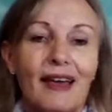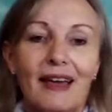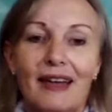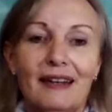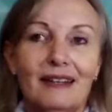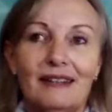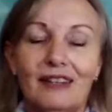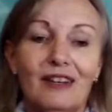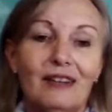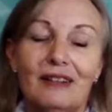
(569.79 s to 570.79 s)
And
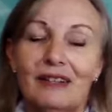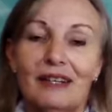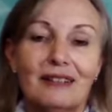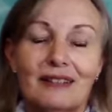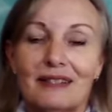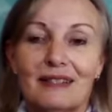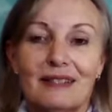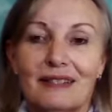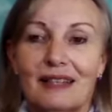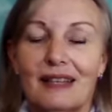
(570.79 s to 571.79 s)
yeah,
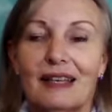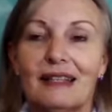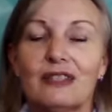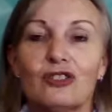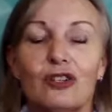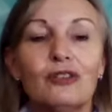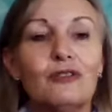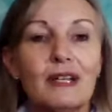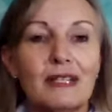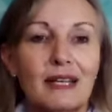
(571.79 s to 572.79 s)
it's it's so
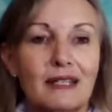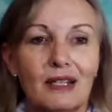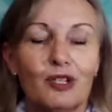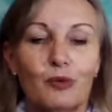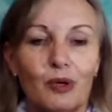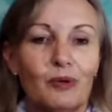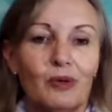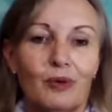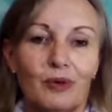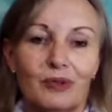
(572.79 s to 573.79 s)
fantastic to work with
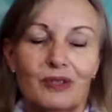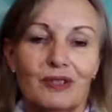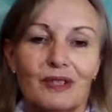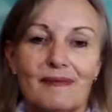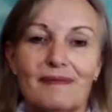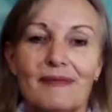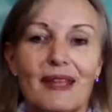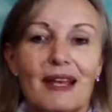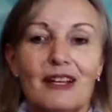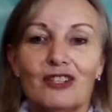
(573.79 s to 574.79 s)
the horses.
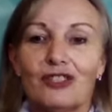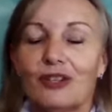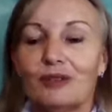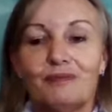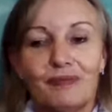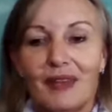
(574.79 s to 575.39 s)
So